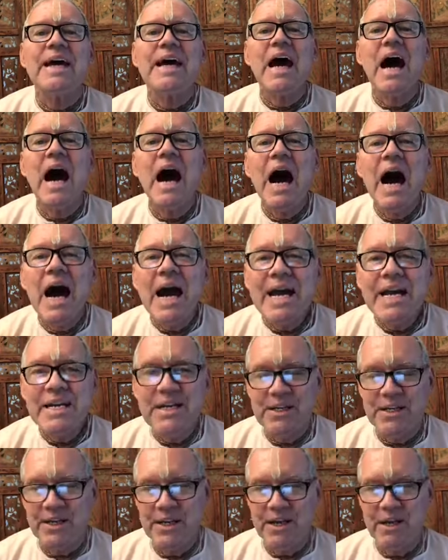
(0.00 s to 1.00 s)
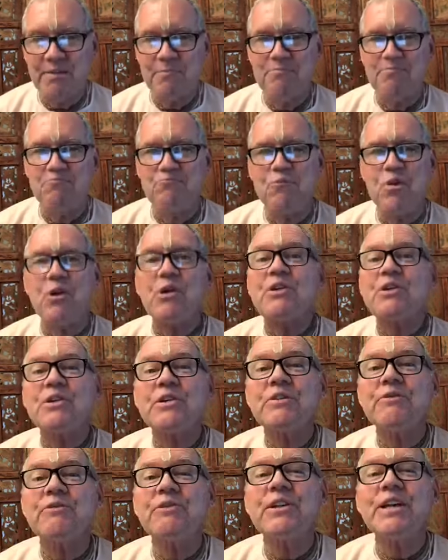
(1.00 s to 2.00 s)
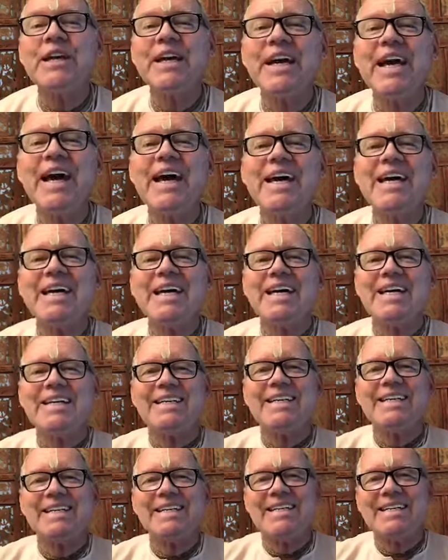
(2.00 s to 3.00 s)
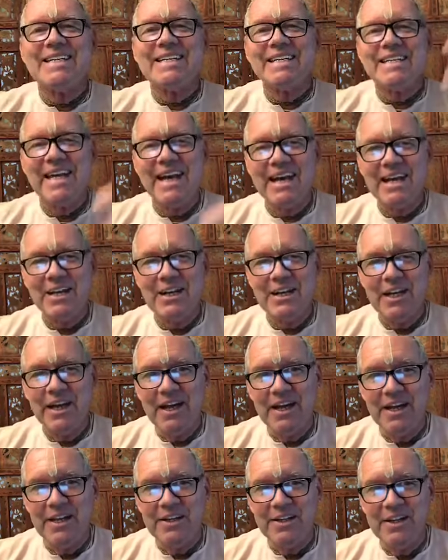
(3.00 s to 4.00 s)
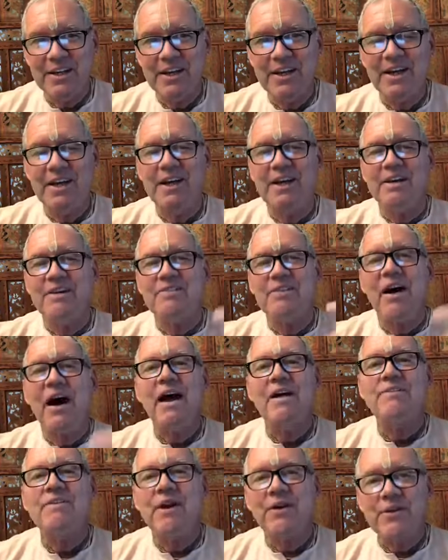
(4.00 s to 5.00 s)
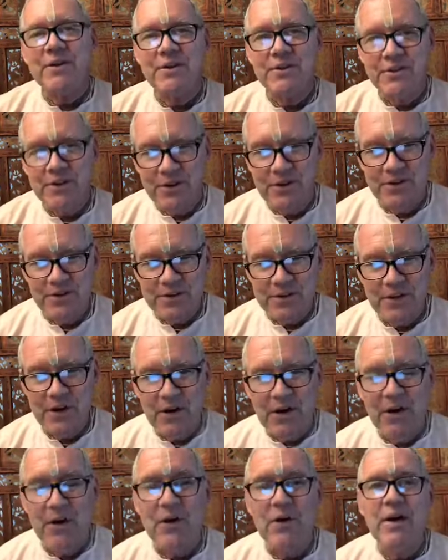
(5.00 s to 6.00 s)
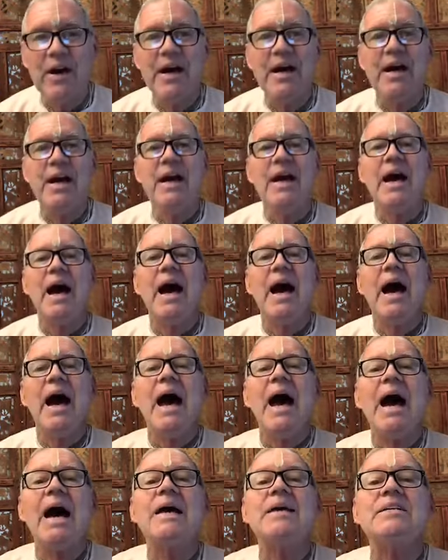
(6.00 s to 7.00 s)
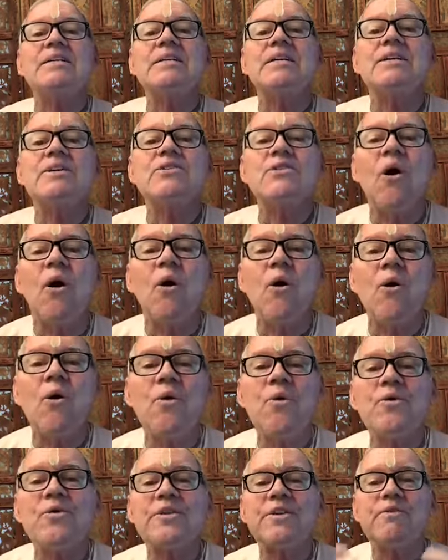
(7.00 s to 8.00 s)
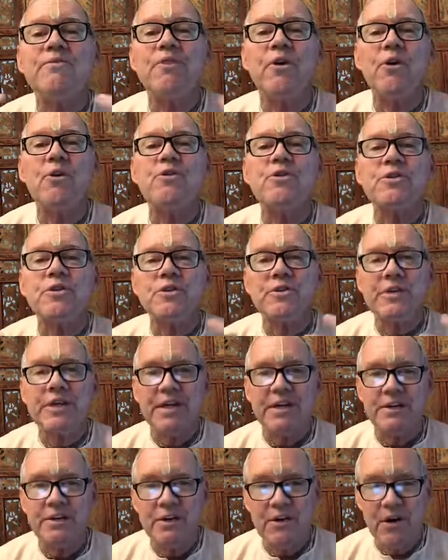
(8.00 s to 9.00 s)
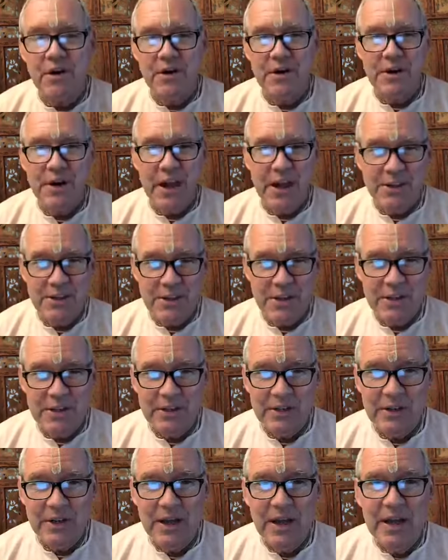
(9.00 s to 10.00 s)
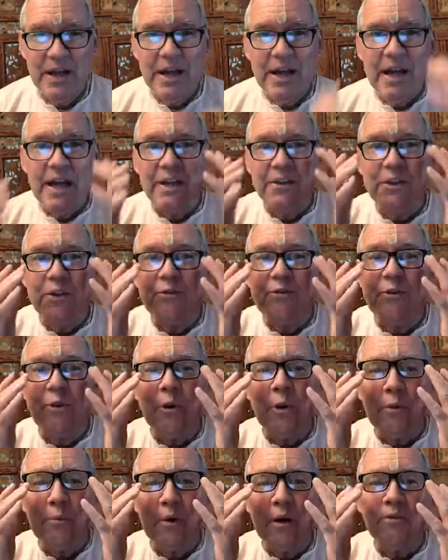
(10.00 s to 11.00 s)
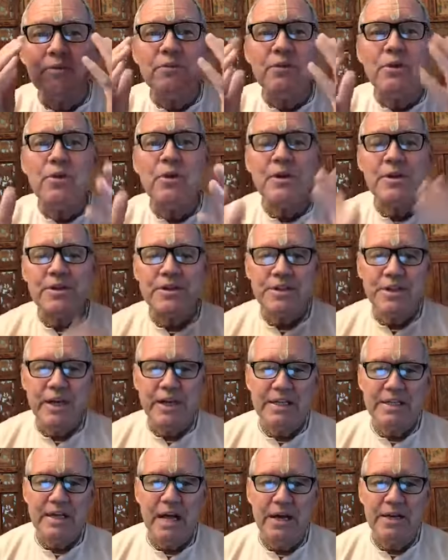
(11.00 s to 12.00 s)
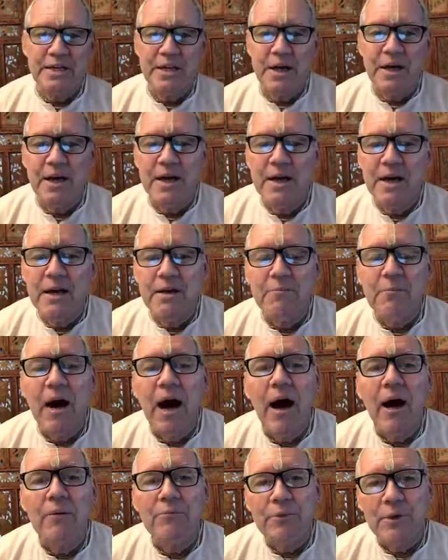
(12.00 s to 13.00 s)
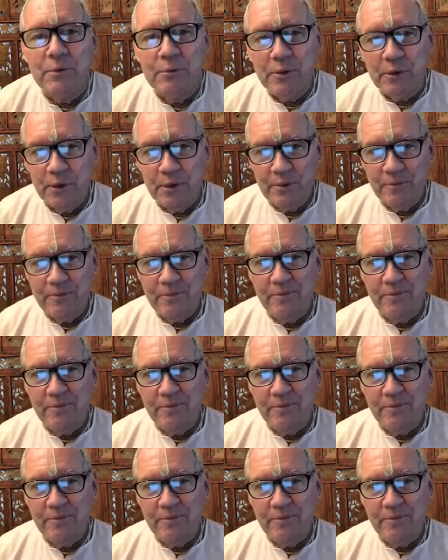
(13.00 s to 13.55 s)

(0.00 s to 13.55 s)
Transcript: kindly, mercifully descended 500 years ago as his own devotional incarnation in the form of Lord Chaitanya Mahaprabhu.